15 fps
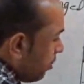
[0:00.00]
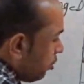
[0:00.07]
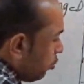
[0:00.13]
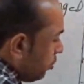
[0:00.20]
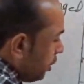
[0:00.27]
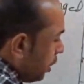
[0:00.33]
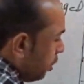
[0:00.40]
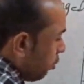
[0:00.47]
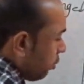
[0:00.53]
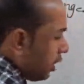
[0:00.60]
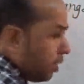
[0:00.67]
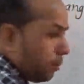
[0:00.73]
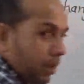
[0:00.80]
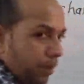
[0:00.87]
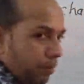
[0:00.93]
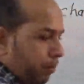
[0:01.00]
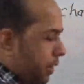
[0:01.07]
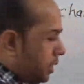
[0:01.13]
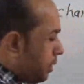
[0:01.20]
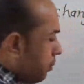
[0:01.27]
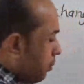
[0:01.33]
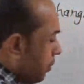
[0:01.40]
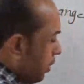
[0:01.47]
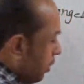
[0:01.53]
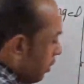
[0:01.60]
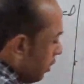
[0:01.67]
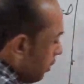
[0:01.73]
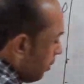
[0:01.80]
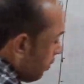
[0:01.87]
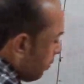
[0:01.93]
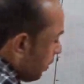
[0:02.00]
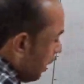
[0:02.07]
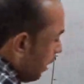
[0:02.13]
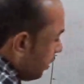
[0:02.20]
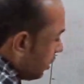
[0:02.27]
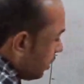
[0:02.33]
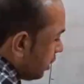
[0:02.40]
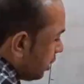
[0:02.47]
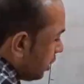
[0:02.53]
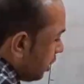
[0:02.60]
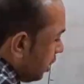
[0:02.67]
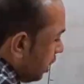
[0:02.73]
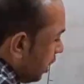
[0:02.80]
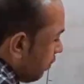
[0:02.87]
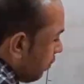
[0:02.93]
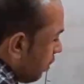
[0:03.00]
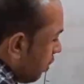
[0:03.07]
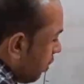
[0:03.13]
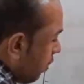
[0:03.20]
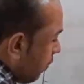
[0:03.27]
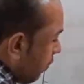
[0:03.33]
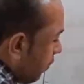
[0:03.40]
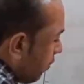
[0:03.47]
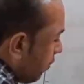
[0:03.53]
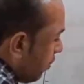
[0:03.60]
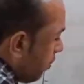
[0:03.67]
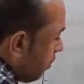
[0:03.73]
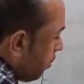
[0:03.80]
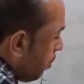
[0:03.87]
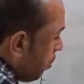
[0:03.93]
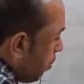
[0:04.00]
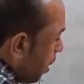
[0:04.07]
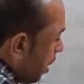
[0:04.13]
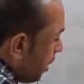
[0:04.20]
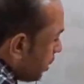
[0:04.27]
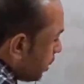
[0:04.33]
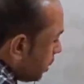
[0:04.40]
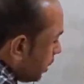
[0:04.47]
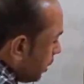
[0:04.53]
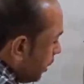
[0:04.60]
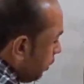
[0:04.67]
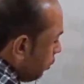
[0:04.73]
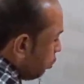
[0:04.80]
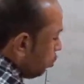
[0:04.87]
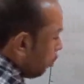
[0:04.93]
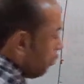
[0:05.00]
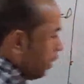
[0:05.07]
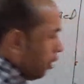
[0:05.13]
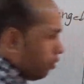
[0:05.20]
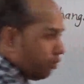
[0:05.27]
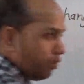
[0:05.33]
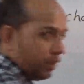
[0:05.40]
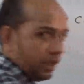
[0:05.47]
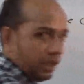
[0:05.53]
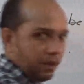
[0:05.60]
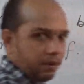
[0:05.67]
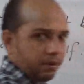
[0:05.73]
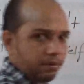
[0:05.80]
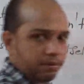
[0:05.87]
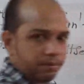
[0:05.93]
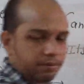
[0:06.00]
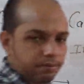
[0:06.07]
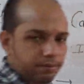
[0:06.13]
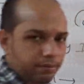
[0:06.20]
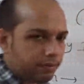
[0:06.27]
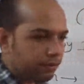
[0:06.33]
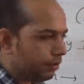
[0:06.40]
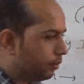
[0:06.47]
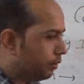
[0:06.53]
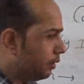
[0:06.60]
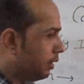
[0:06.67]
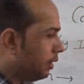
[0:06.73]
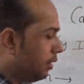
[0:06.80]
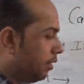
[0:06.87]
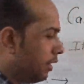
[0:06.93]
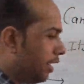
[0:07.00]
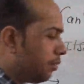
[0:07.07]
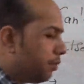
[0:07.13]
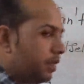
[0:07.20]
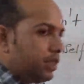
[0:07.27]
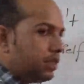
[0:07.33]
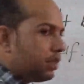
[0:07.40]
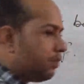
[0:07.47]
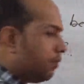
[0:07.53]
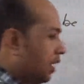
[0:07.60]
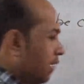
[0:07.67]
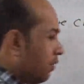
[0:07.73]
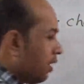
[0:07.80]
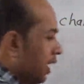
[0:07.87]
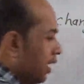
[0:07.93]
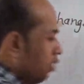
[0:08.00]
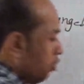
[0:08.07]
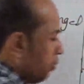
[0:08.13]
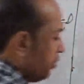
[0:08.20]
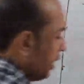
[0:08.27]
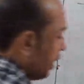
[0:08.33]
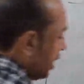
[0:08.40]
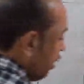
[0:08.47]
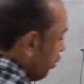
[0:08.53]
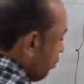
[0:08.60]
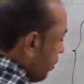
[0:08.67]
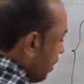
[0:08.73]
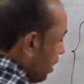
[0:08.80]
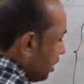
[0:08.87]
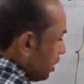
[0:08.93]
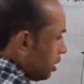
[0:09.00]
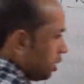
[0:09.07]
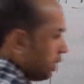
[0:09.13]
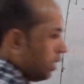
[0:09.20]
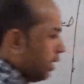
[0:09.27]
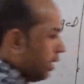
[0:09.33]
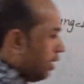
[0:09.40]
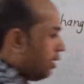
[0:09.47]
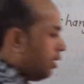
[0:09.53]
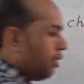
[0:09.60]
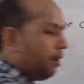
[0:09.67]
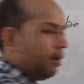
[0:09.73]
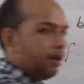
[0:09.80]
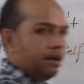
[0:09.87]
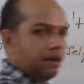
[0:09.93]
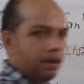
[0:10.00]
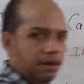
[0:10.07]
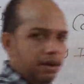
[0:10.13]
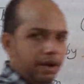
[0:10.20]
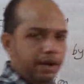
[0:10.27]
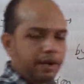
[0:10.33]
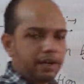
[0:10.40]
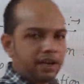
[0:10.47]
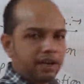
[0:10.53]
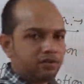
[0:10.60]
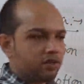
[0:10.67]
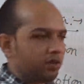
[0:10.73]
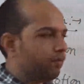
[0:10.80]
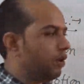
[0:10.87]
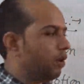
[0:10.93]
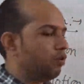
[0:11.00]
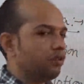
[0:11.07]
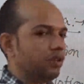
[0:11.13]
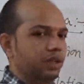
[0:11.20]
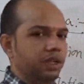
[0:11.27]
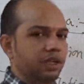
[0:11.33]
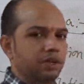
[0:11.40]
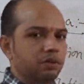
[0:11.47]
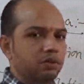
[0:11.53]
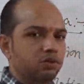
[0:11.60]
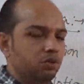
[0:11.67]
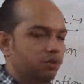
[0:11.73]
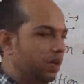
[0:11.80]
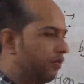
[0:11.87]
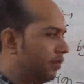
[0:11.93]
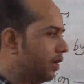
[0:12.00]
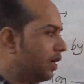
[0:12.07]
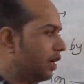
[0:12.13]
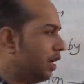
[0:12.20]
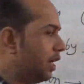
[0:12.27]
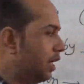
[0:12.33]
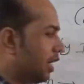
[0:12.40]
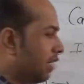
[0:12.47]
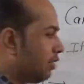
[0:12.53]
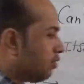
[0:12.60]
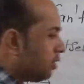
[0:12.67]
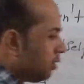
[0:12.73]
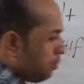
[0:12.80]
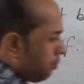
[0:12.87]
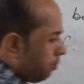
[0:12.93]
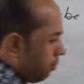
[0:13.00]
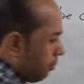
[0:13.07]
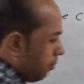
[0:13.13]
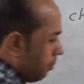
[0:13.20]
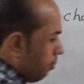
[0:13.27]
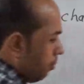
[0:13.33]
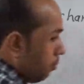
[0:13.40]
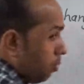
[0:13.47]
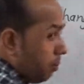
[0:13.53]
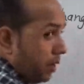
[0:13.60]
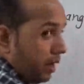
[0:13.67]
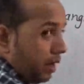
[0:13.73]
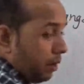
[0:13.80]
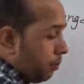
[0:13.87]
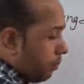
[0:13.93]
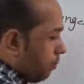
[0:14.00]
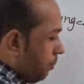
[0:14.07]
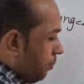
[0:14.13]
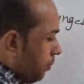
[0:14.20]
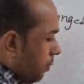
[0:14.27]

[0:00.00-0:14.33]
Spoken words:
is to be denoted by a P symbol, and this is the equal of mass into velocity. That means whenever any object have mass and it has some velocity, so definitely it has some momentum.